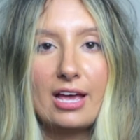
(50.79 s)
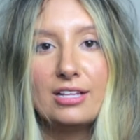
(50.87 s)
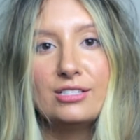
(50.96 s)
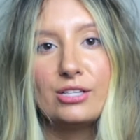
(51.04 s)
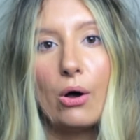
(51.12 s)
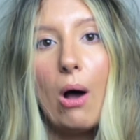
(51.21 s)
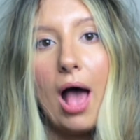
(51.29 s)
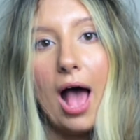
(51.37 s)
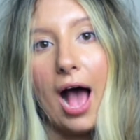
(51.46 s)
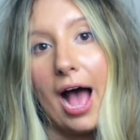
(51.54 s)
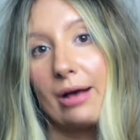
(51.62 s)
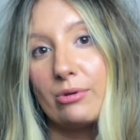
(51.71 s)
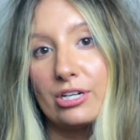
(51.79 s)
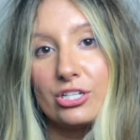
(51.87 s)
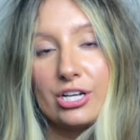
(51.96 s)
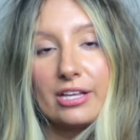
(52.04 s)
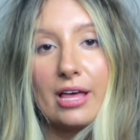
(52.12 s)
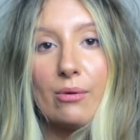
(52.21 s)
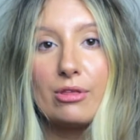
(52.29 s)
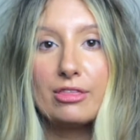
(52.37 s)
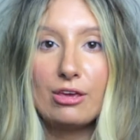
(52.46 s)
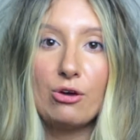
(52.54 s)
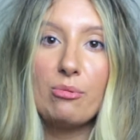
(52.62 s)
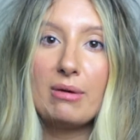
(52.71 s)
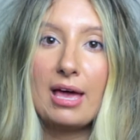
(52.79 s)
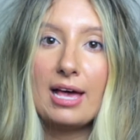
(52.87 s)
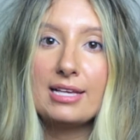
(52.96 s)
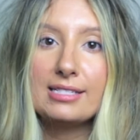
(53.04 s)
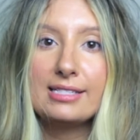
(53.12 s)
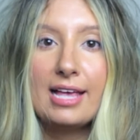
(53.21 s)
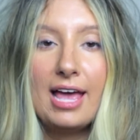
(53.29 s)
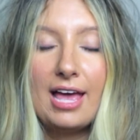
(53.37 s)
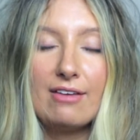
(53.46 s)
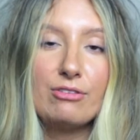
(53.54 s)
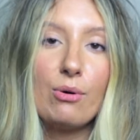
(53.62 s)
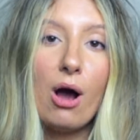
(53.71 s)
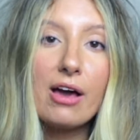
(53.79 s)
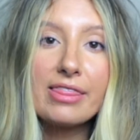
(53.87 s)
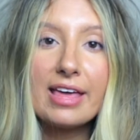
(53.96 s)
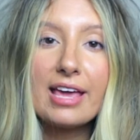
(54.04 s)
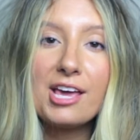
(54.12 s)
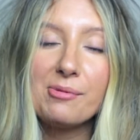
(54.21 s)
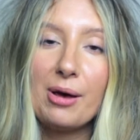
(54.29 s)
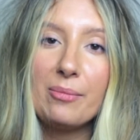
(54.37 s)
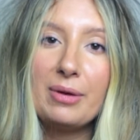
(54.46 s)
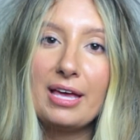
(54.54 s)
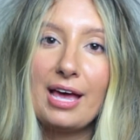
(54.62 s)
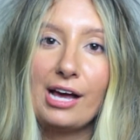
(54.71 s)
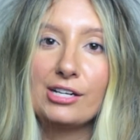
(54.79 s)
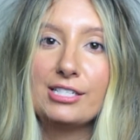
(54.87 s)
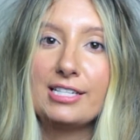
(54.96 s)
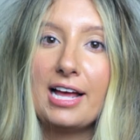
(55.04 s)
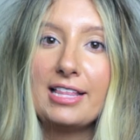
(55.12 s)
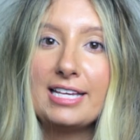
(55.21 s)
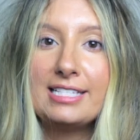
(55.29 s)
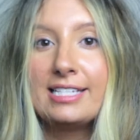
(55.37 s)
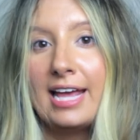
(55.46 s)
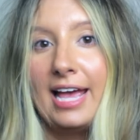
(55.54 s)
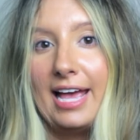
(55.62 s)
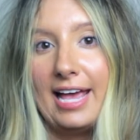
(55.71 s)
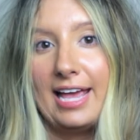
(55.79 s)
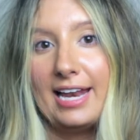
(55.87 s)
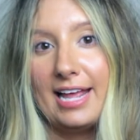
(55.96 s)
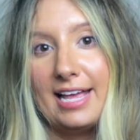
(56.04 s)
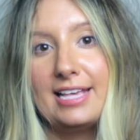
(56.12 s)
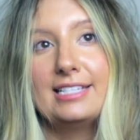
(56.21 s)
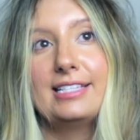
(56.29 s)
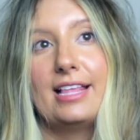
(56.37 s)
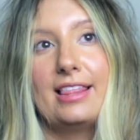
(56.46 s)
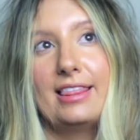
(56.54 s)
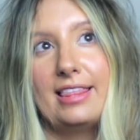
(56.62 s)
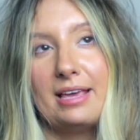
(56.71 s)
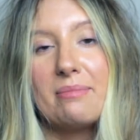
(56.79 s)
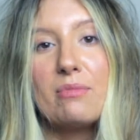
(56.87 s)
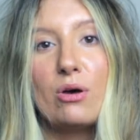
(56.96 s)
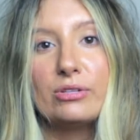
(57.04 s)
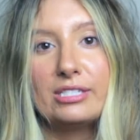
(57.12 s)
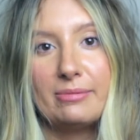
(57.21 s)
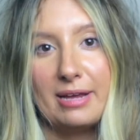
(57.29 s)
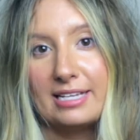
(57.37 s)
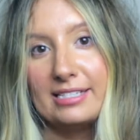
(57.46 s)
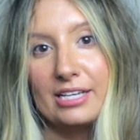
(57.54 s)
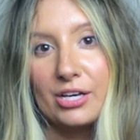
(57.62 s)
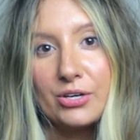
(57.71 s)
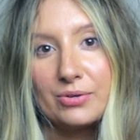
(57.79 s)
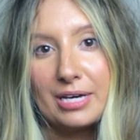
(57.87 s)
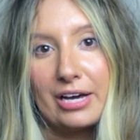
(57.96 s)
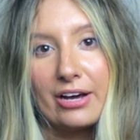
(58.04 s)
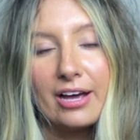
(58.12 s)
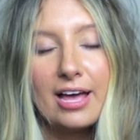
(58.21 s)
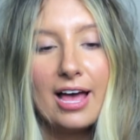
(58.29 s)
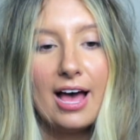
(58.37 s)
And so I want to share that with you because if you are thinking about being a hairstylist, it is the most amazing career.